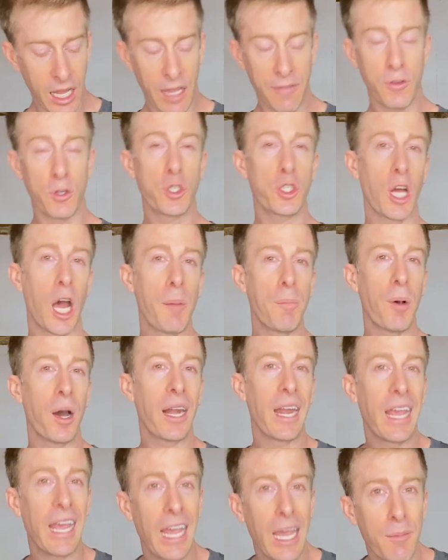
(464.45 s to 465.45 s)
If you shop on
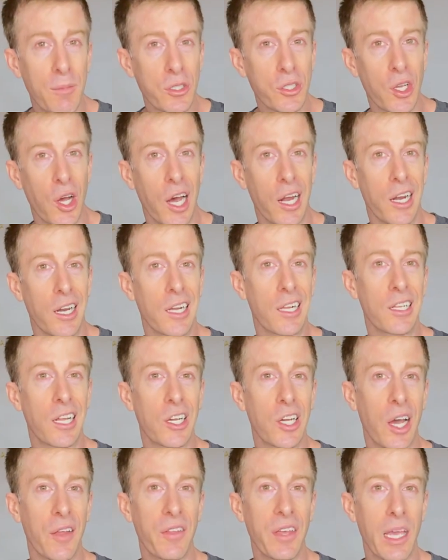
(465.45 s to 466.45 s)
Amazon,
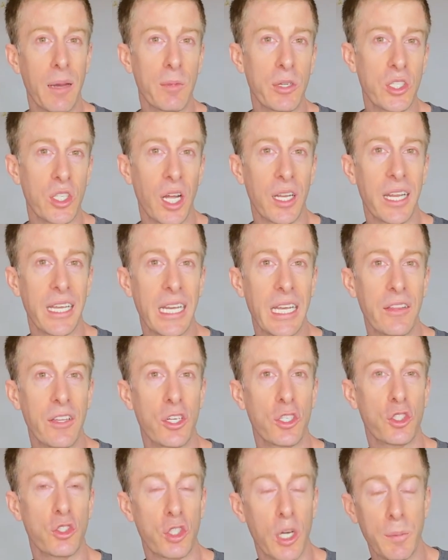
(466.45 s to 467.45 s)
click on the Amazon link in the
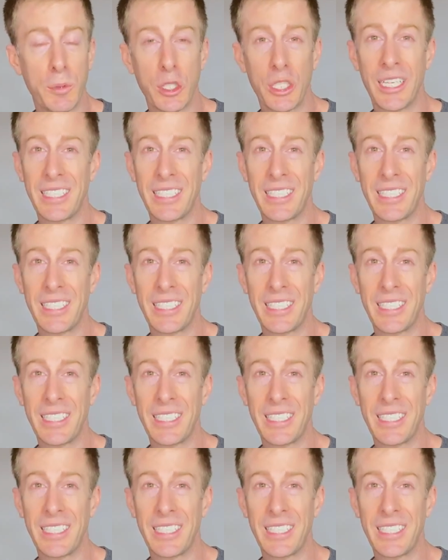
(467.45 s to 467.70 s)
description.